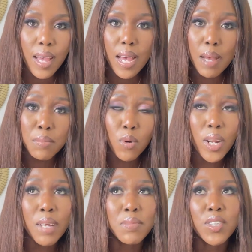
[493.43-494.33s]
I'm all
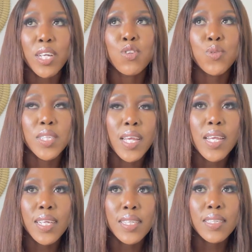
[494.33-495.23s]
I'm trying to say
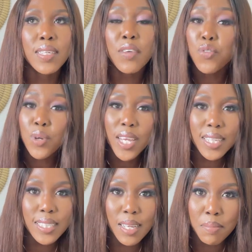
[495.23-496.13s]
is if you get
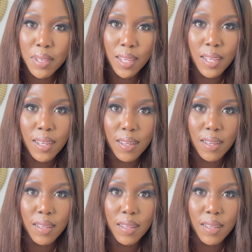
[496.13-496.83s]
something,